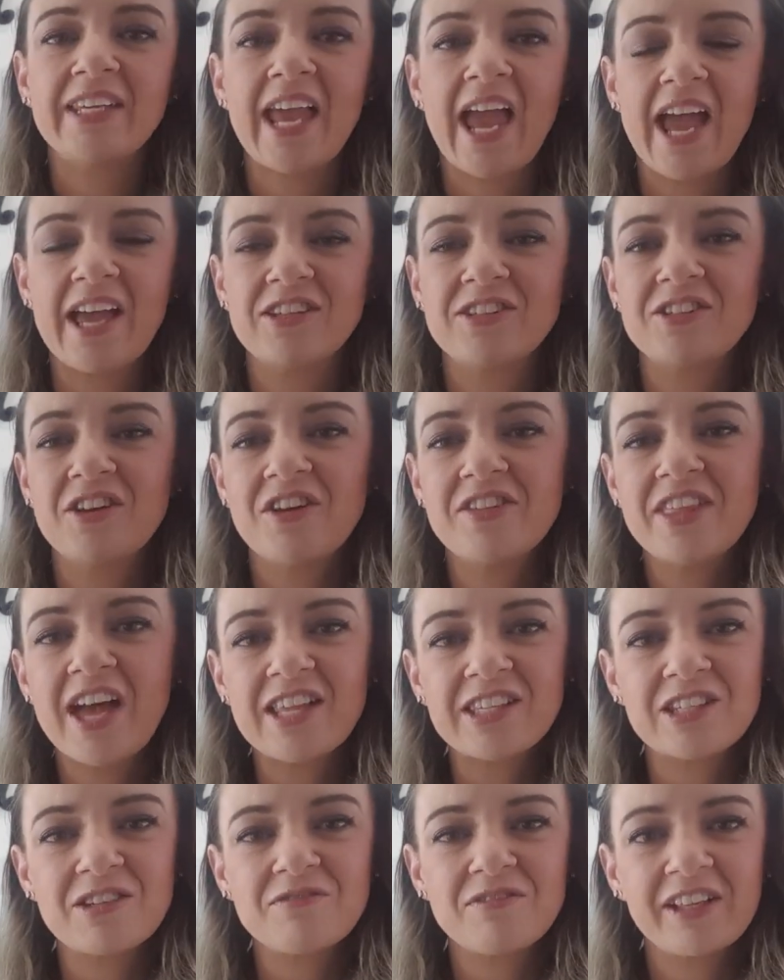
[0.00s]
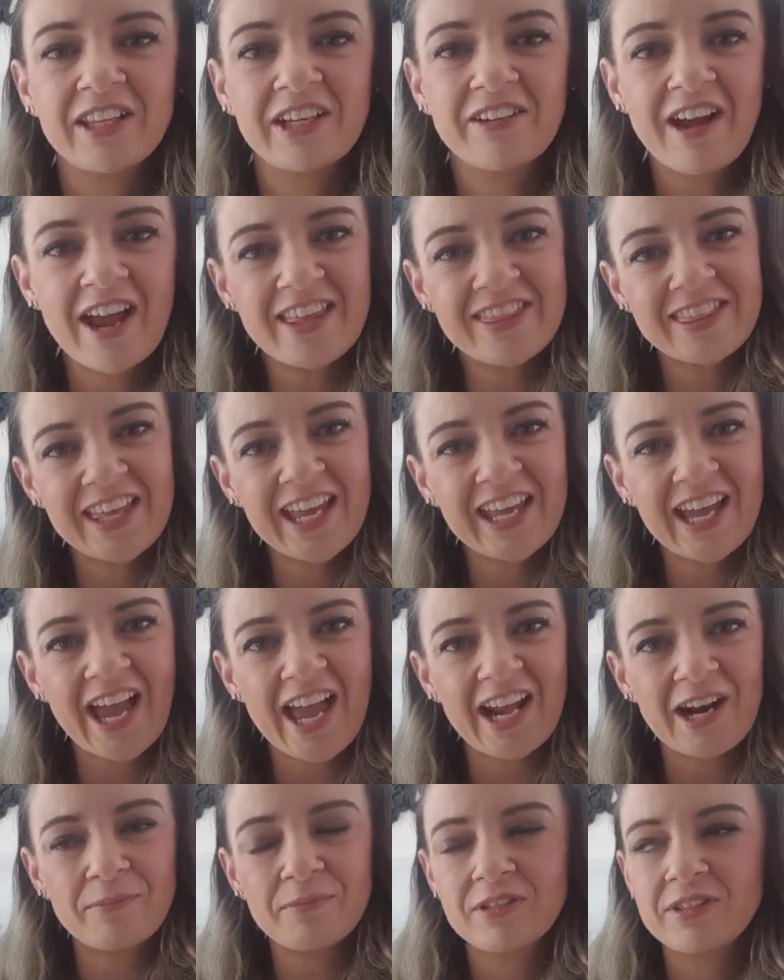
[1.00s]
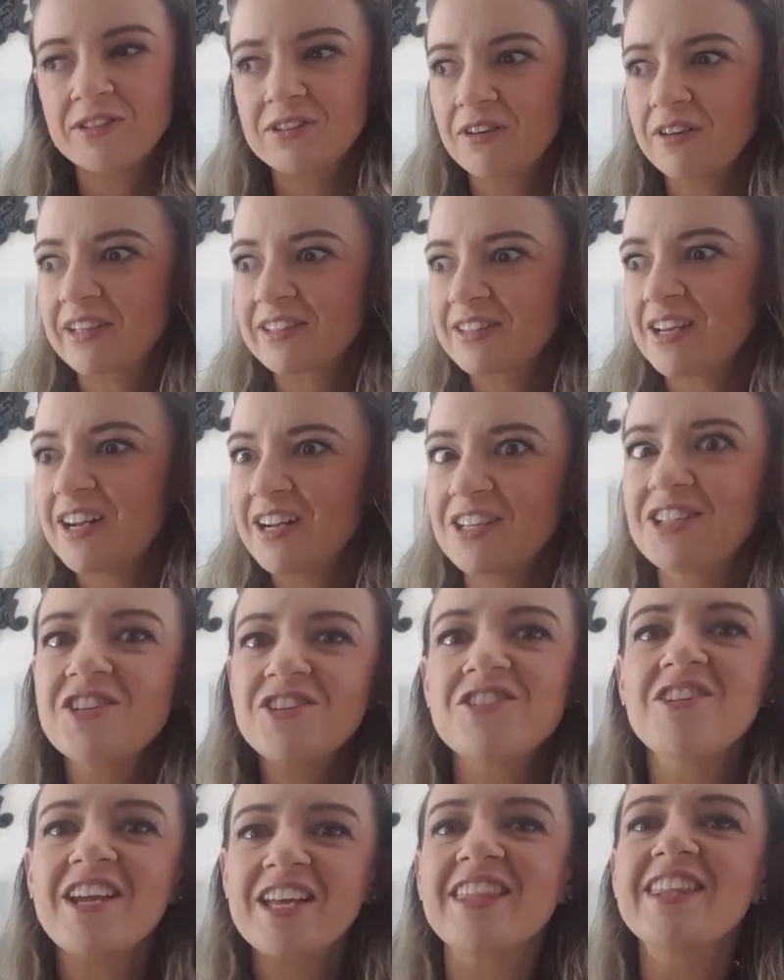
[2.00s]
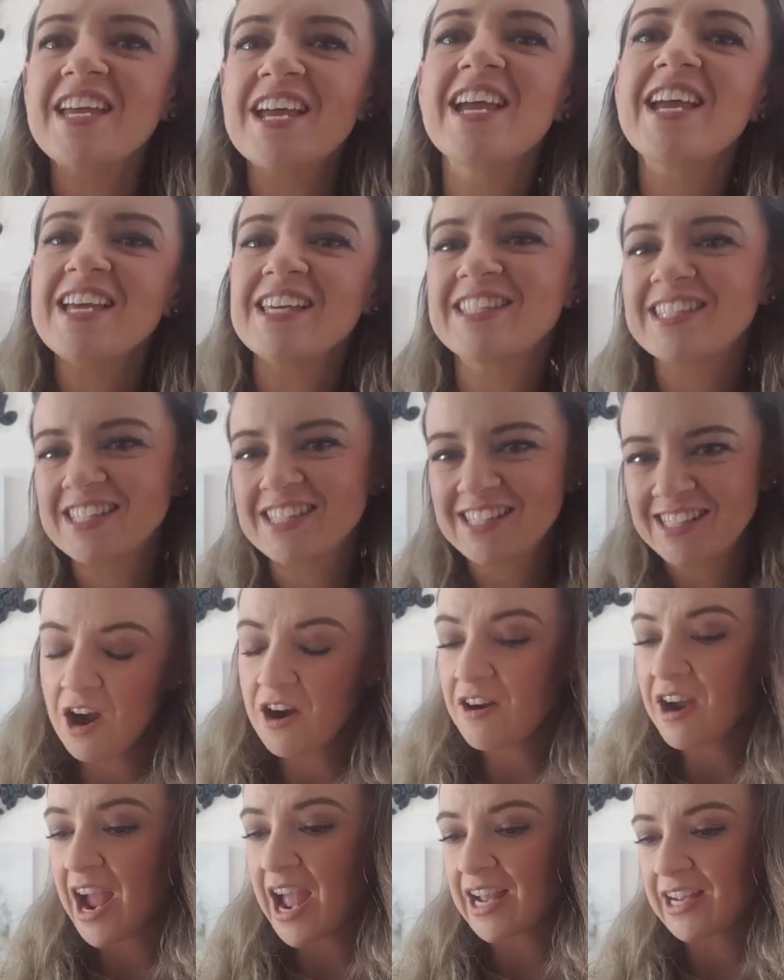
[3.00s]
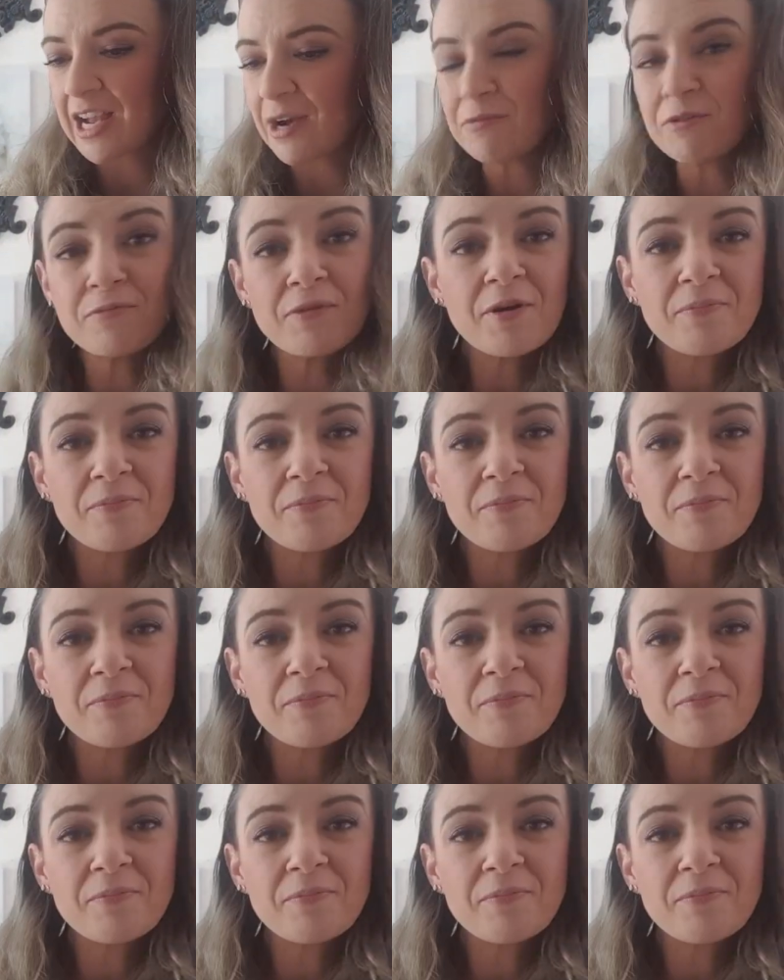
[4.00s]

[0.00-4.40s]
Yeah, so that's a really great thing. And I'm so excited to drink this. All right, couple